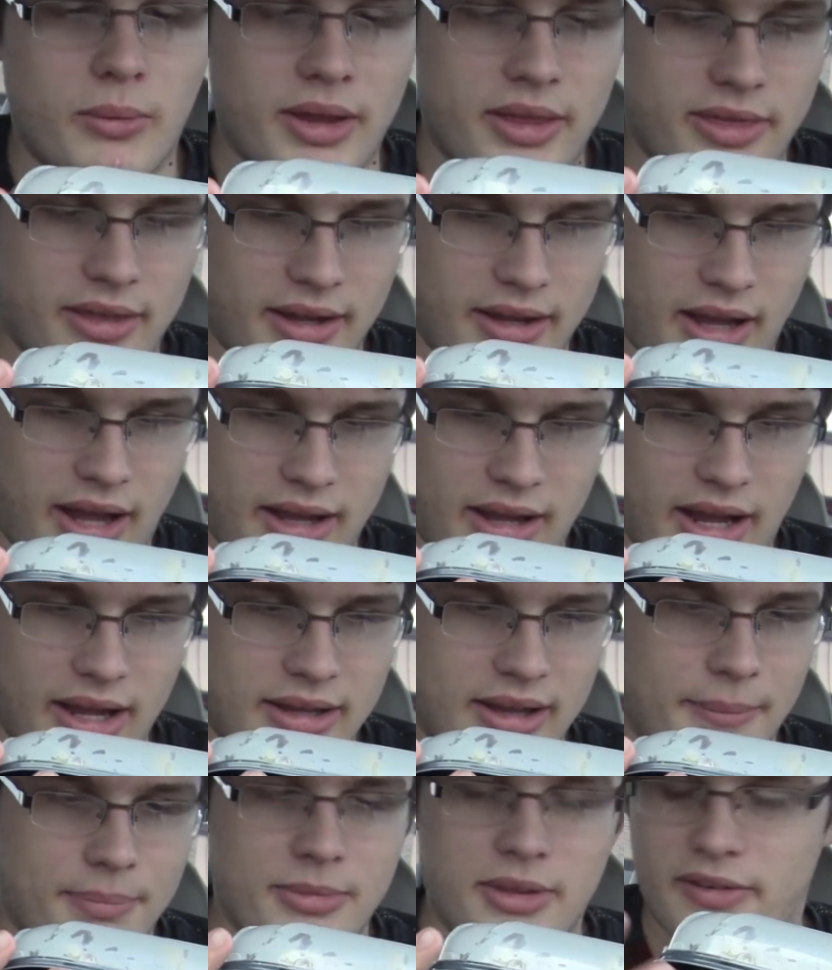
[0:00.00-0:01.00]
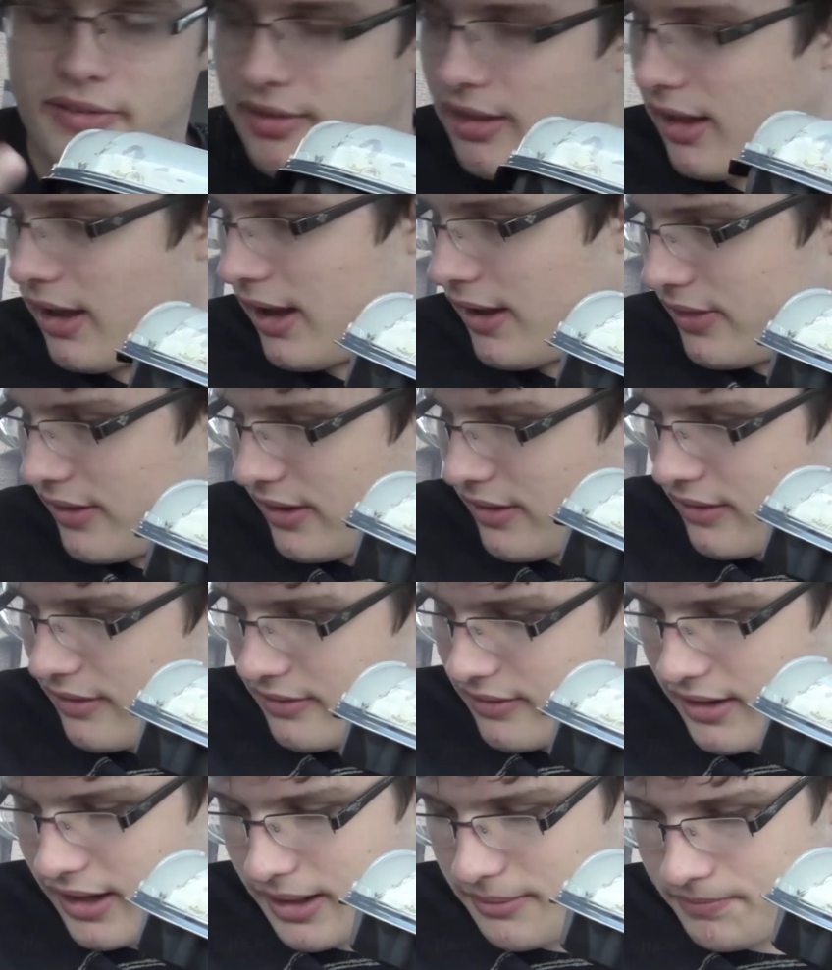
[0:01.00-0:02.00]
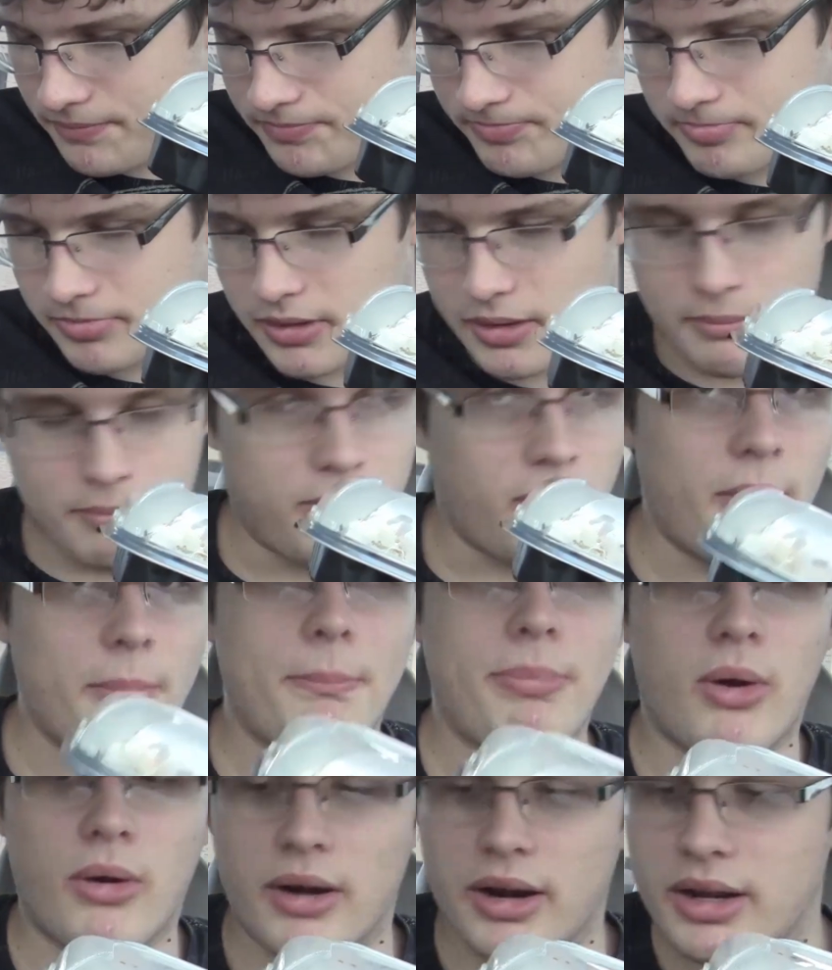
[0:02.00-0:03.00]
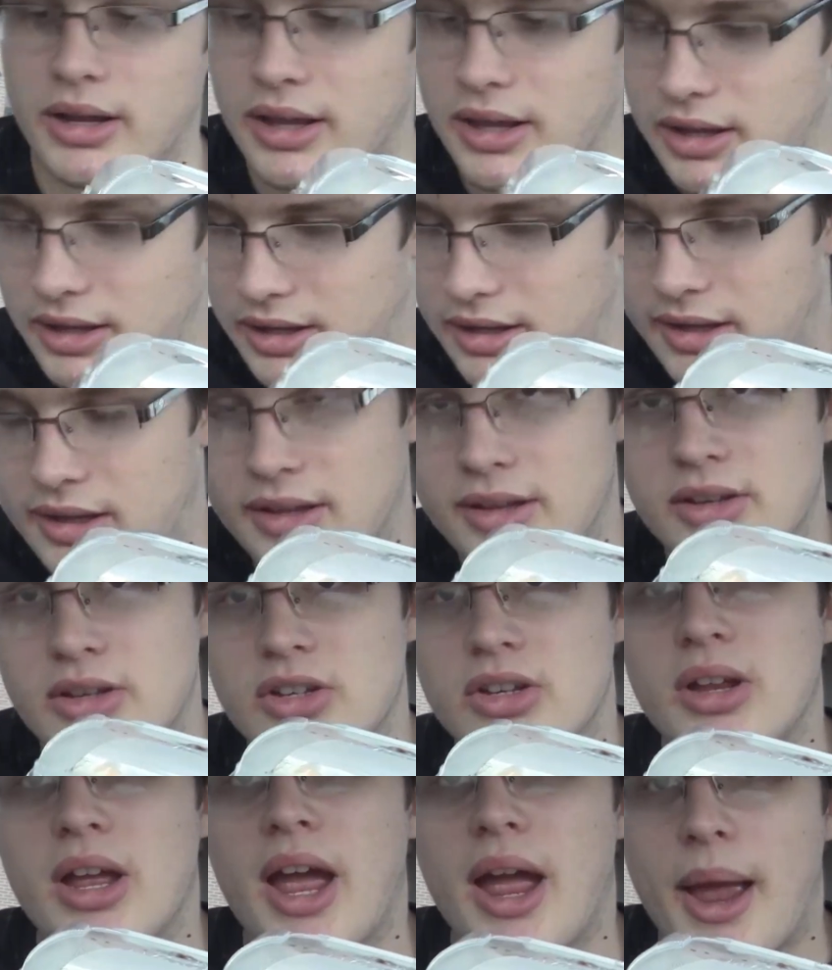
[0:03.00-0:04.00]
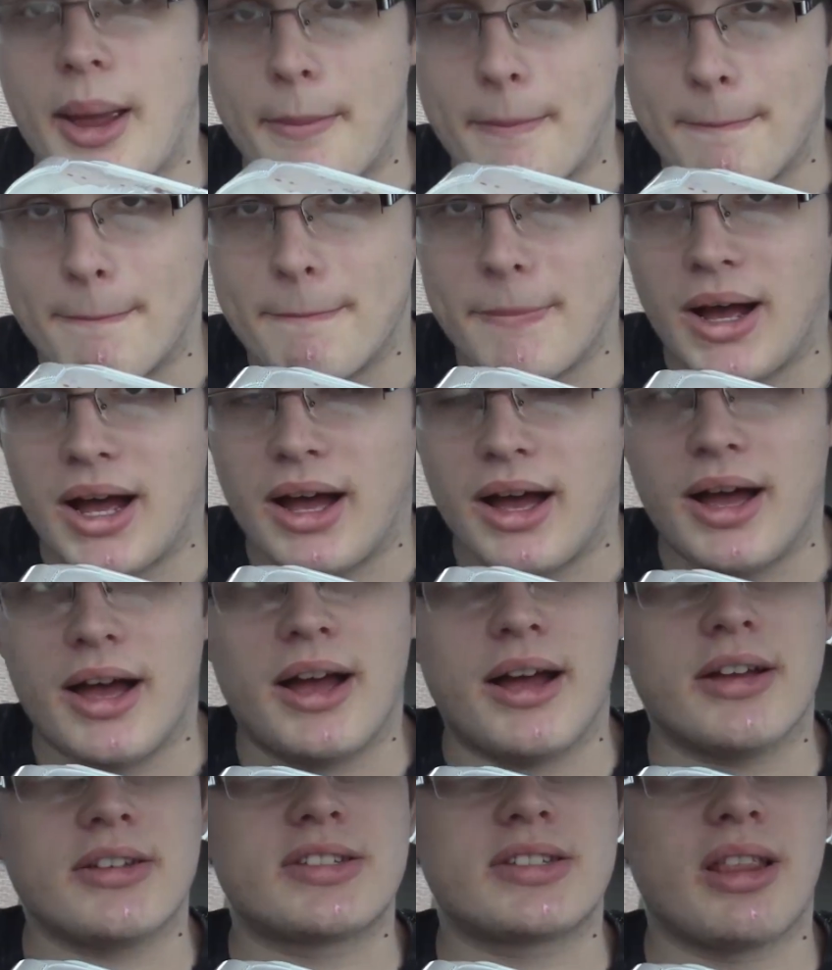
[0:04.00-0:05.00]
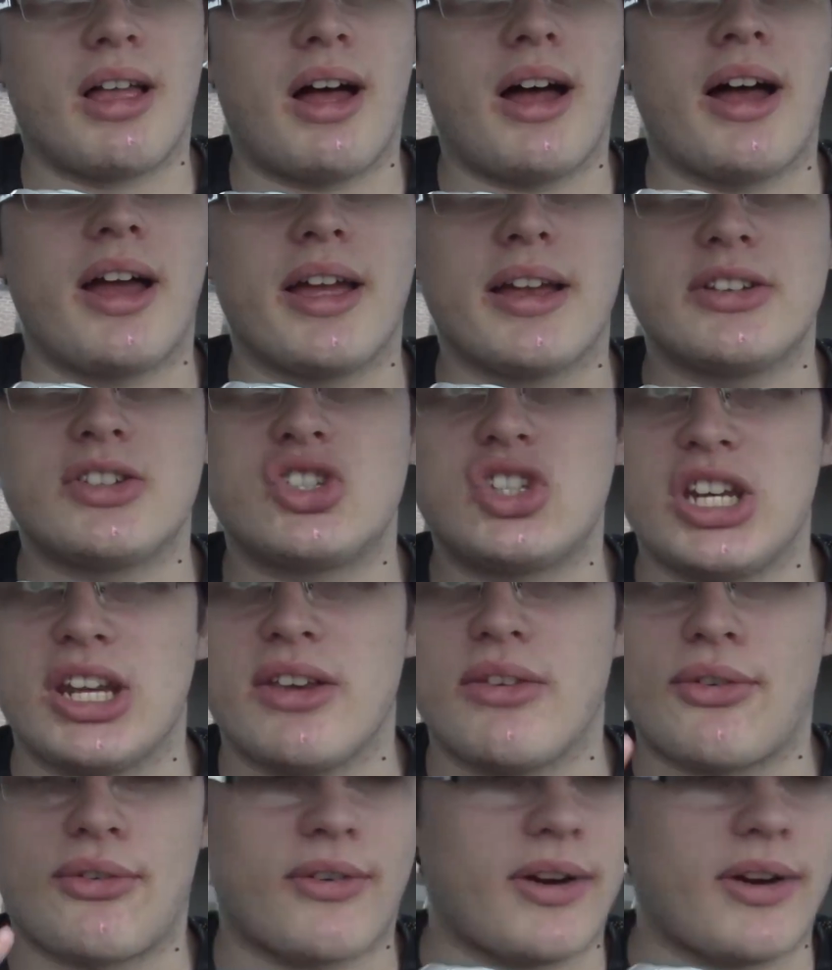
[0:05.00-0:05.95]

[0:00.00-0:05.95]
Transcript: with, I kept the slaw on there this time. Pulled pork and slaw cheese